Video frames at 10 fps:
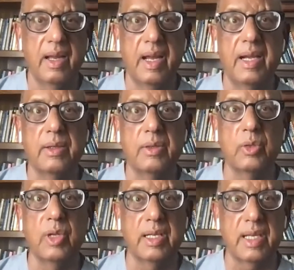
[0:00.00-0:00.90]
and
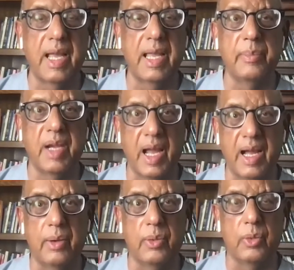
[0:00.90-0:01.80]
to a time
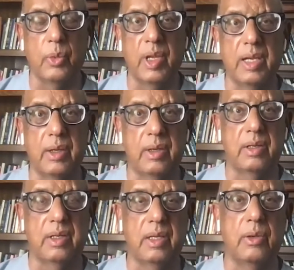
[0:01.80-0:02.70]
now when,
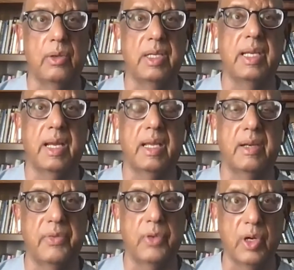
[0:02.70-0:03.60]
you know, India can
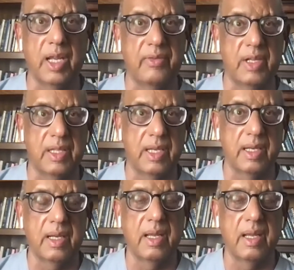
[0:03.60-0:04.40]
afford everything,